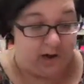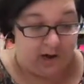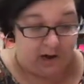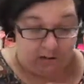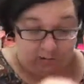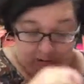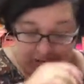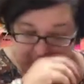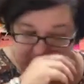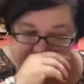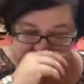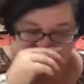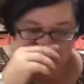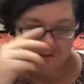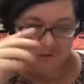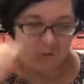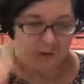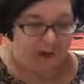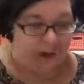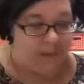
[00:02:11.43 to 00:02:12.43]
reading groups
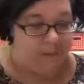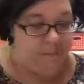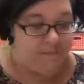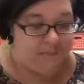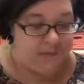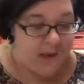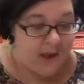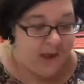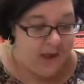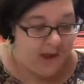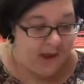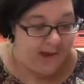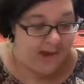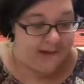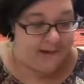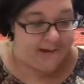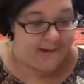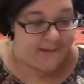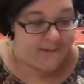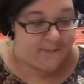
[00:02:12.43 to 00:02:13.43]
as well.
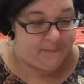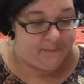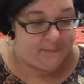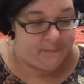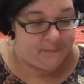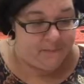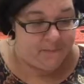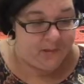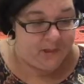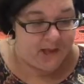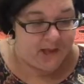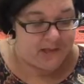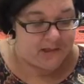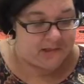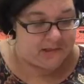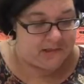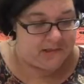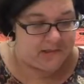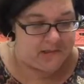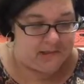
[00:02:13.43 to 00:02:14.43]

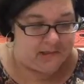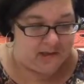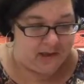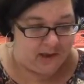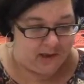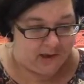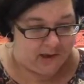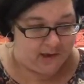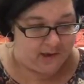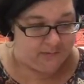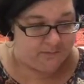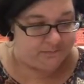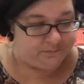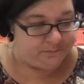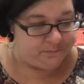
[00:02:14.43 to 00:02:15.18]
Let's see.